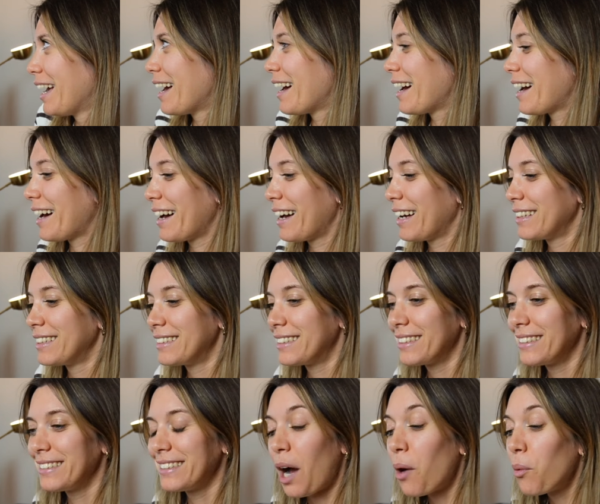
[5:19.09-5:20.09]
and
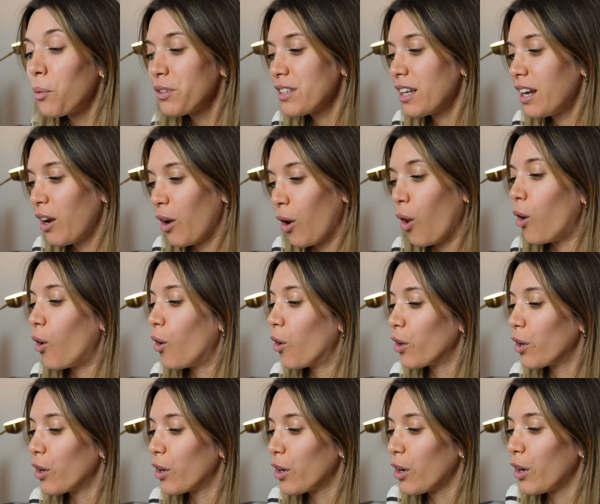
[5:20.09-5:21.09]
that was a
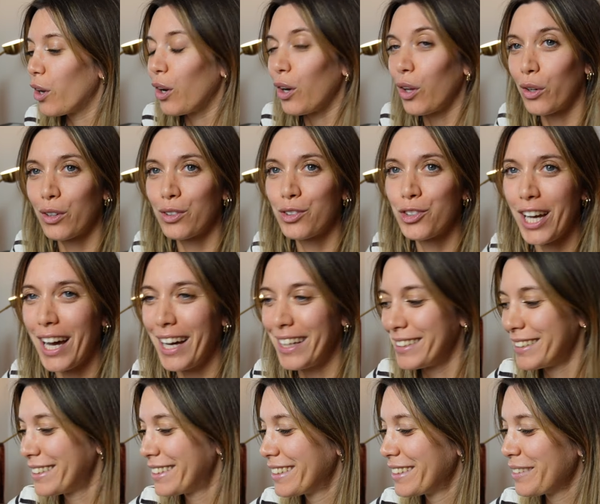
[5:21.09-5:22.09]
long
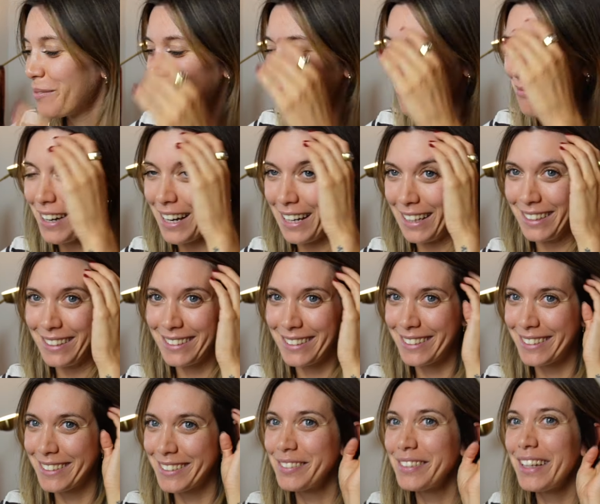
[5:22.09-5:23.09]
chat, but
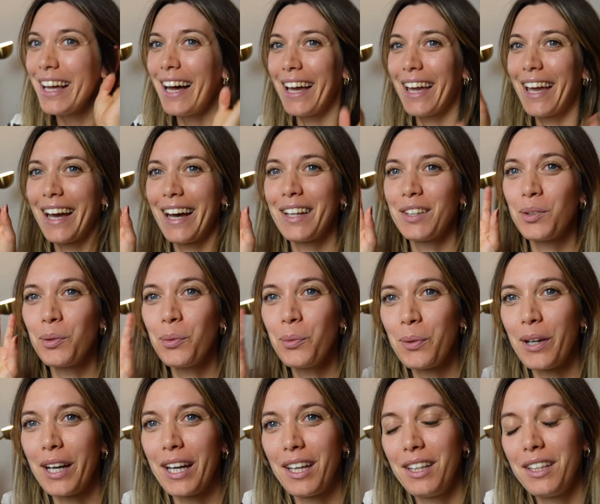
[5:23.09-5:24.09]
I cannot
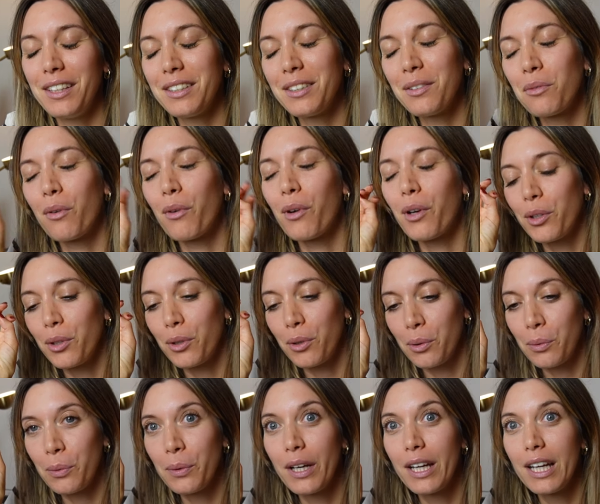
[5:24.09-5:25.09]
wait for
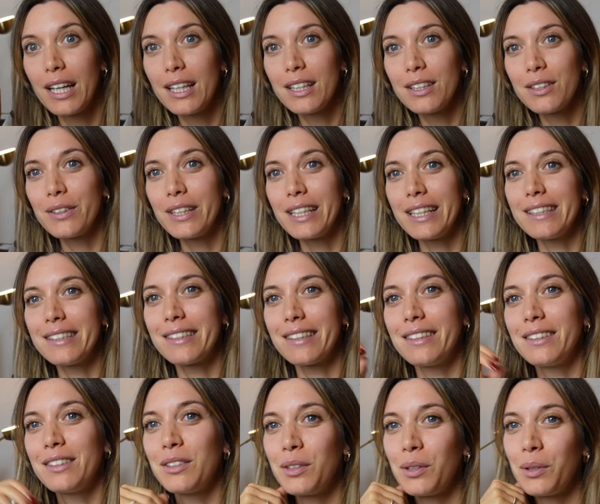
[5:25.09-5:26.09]
you to
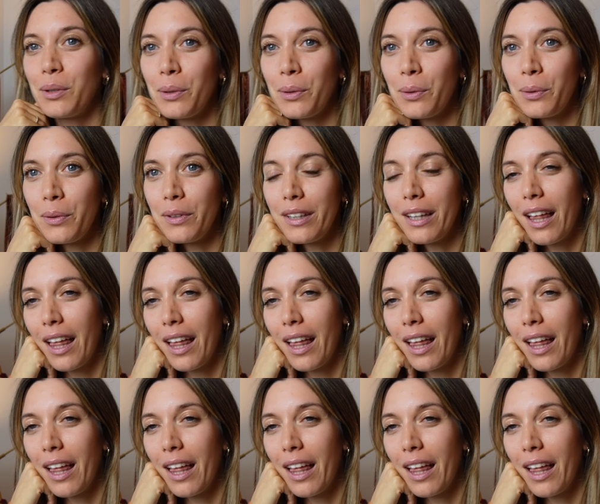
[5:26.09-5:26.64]
listen to